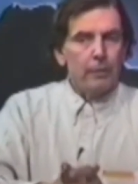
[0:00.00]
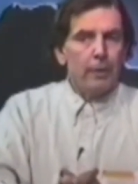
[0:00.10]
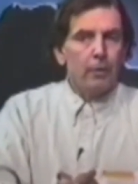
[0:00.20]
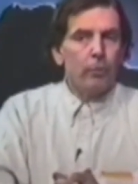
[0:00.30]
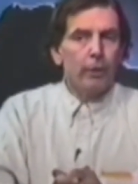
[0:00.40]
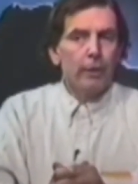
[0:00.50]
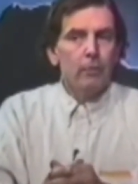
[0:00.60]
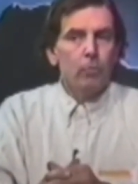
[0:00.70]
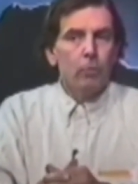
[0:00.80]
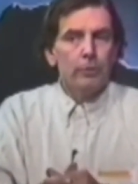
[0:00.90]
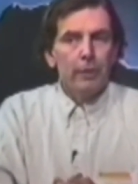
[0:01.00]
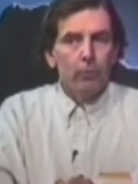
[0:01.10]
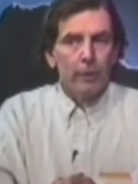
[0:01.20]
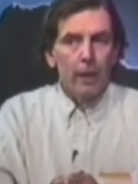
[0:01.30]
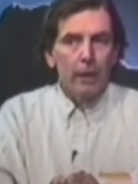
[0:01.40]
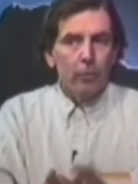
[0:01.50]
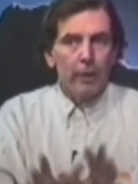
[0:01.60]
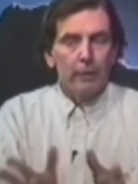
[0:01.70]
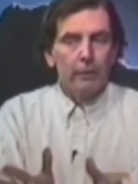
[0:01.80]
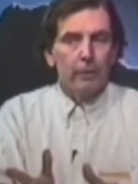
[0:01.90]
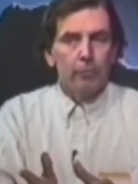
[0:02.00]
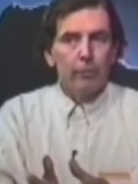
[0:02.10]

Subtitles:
They were not granted their